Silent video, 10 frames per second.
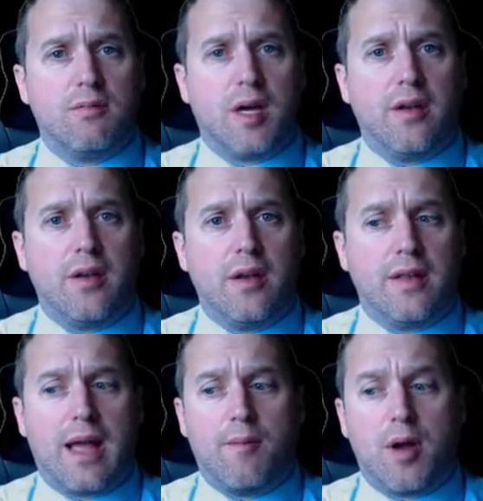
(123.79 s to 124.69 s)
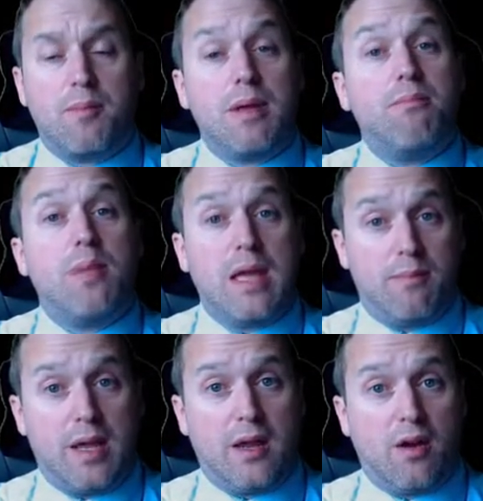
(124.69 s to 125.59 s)
button, that might be B
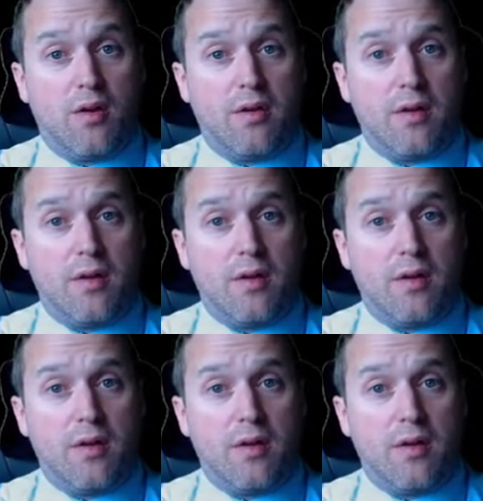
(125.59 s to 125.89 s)
being on.